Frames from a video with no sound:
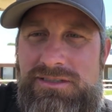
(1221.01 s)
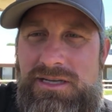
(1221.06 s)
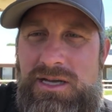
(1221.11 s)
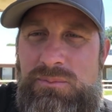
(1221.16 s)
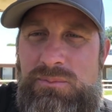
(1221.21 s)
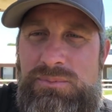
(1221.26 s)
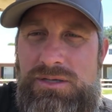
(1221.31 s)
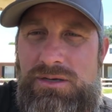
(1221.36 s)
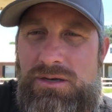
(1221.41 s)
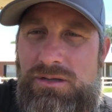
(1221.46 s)

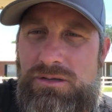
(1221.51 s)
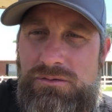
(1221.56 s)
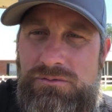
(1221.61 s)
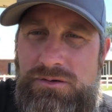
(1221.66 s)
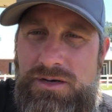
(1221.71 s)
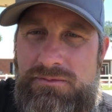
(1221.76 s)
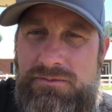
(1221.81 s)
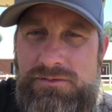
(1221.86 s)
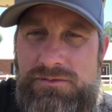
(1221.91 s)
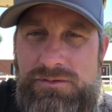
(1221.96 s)
I'll be all over
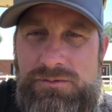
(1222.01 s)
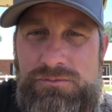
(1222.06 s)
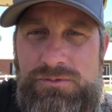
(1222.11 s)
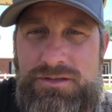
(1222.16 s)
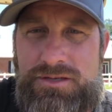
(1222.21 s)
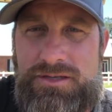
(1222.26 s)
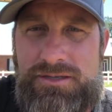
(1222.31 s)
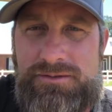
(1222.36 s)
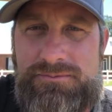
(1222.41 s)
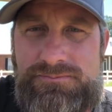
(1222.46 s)
Africa one
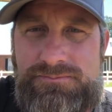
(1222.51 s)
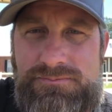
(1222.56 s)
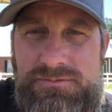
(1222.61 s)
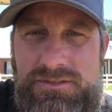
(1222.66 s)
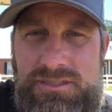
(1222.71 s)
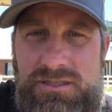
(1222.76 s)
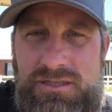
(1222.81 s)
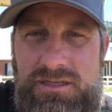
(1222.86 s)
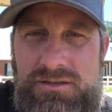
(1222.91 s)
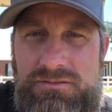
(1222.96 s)
day. I
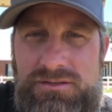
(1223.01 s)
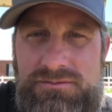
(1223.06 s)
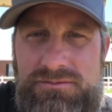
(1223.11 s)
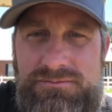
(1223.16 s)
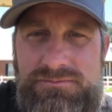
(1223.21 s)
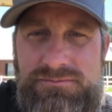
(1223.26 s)
love it.